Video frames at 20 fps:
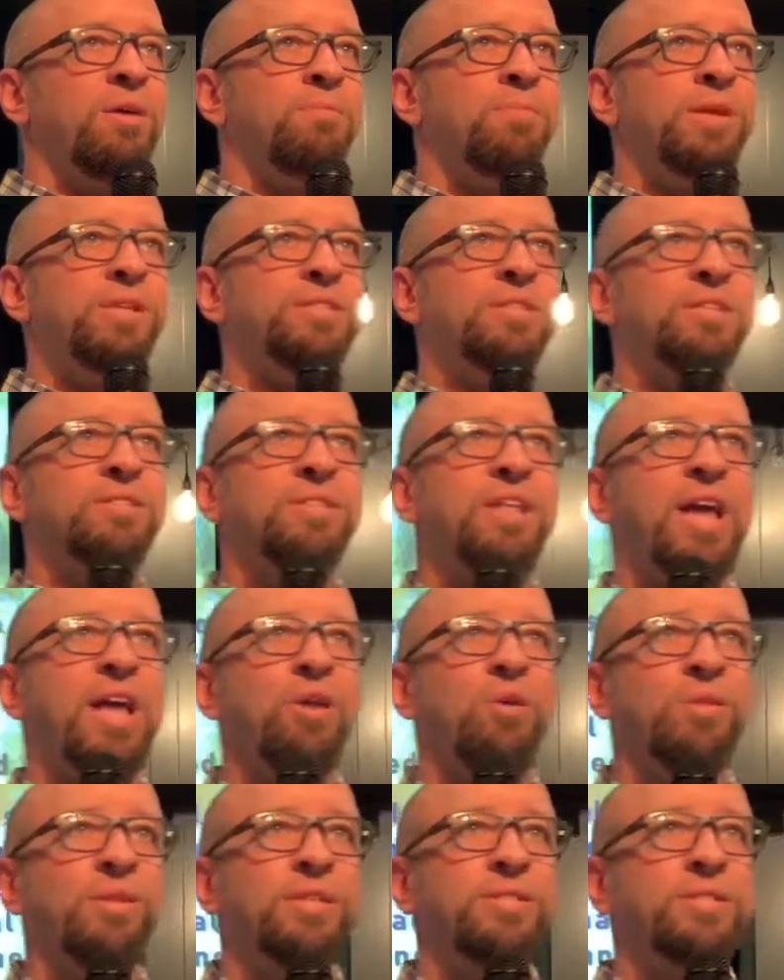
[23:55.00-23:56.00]
But he says
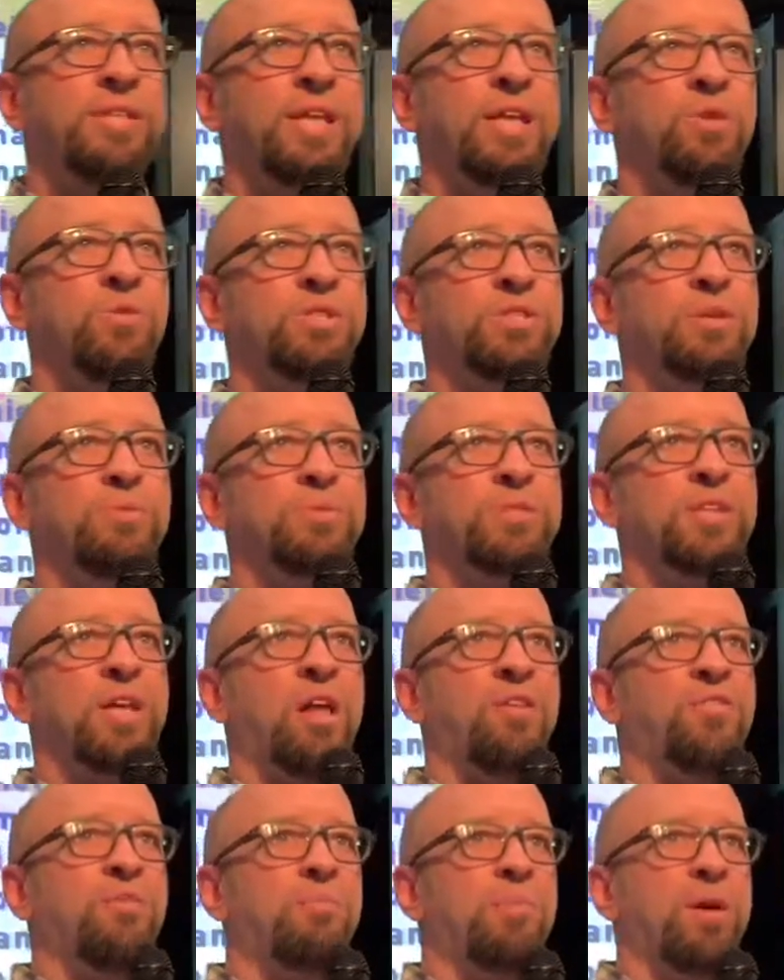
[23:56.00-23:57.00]
Daniel distinguished
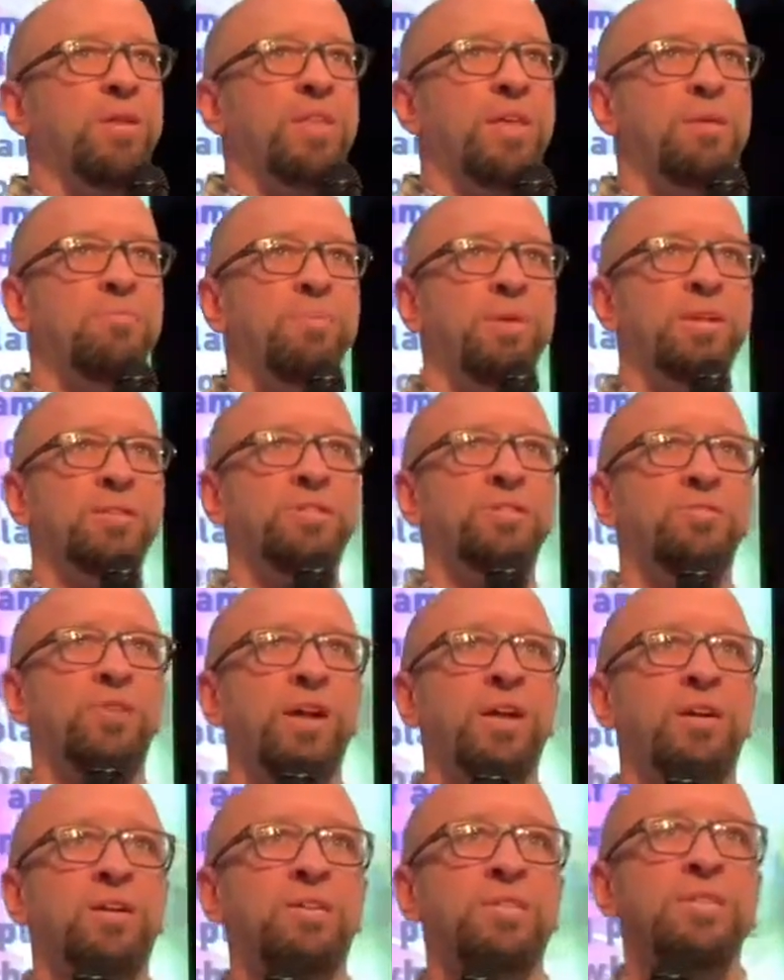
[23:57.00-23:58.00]
himself among the
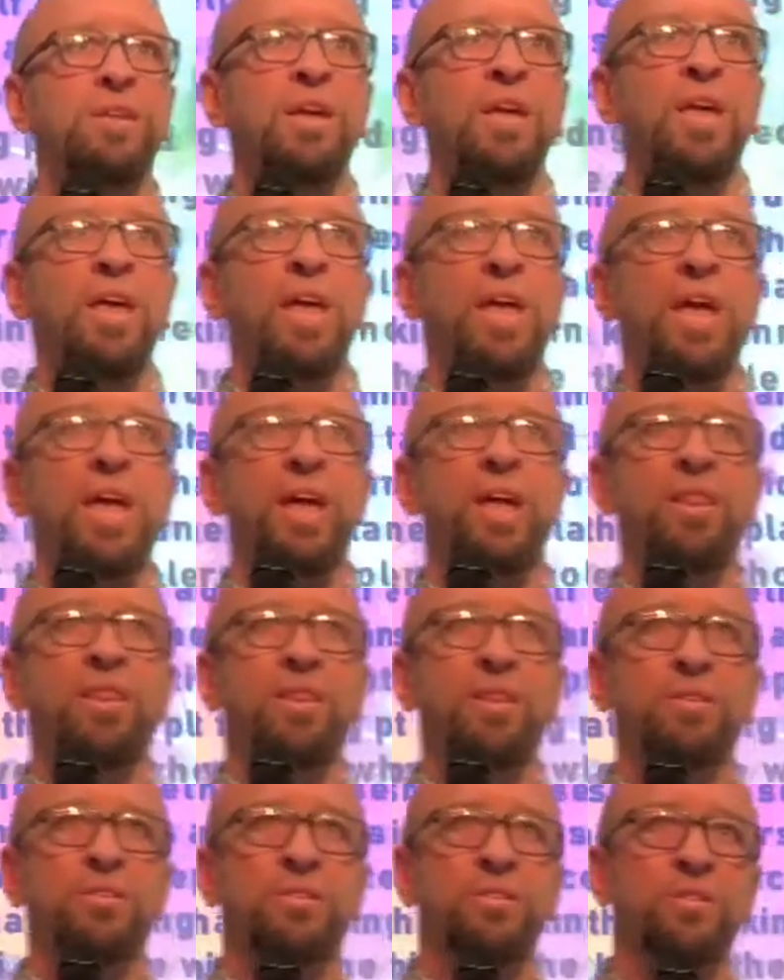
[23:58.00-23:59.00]
administrators and
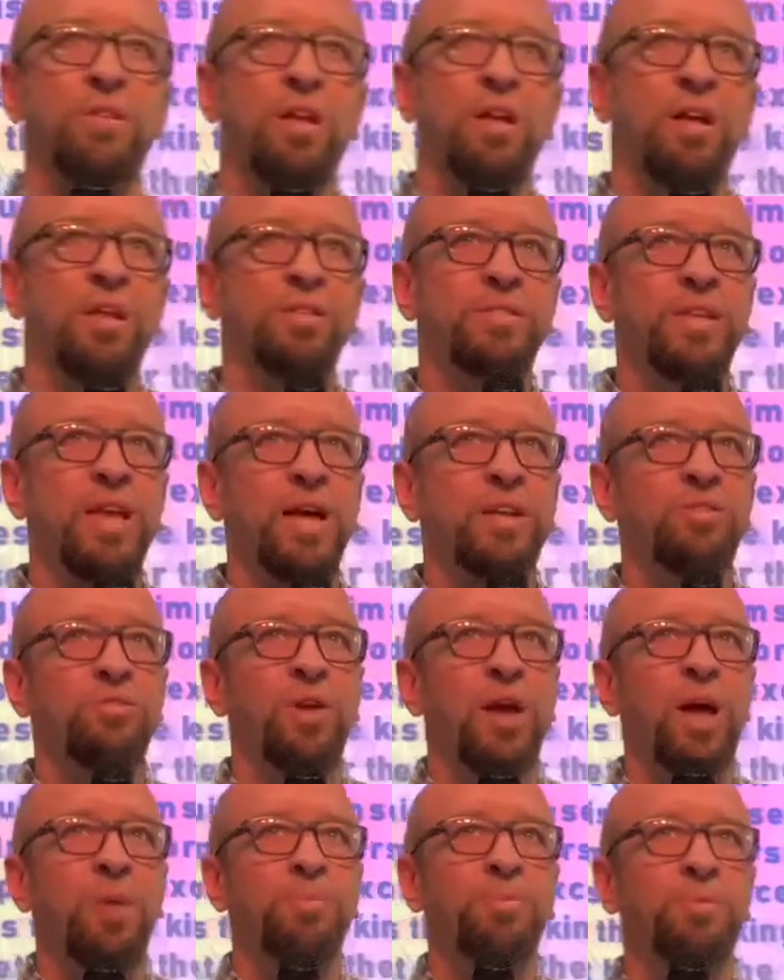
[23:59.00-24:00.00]
the uh,
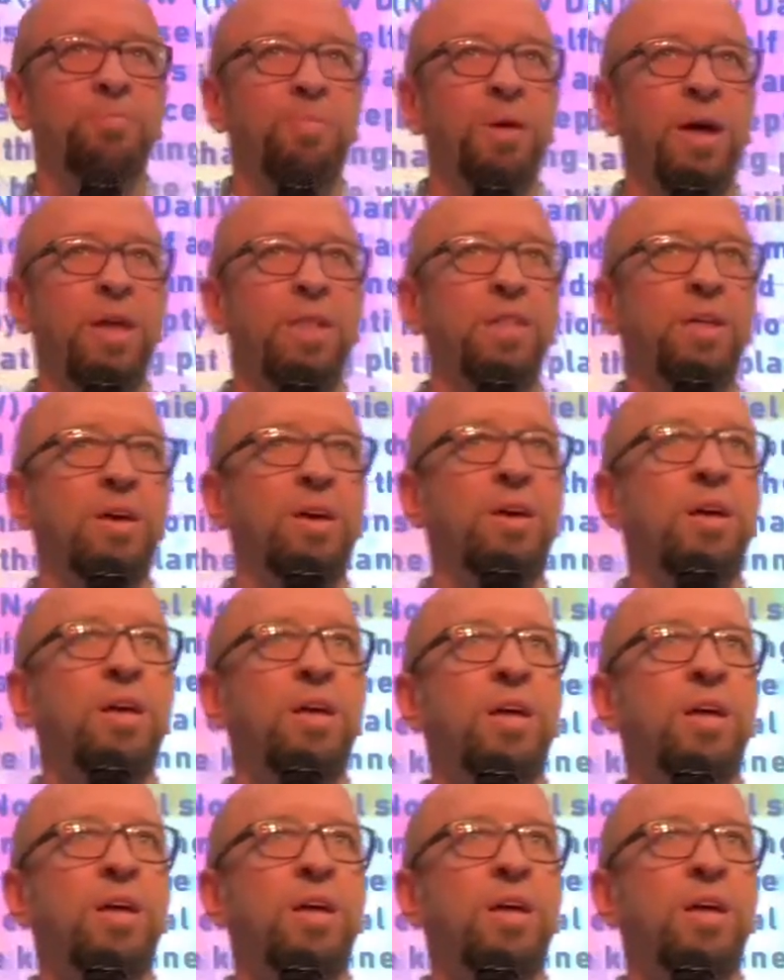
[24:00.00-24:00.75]
satraps by the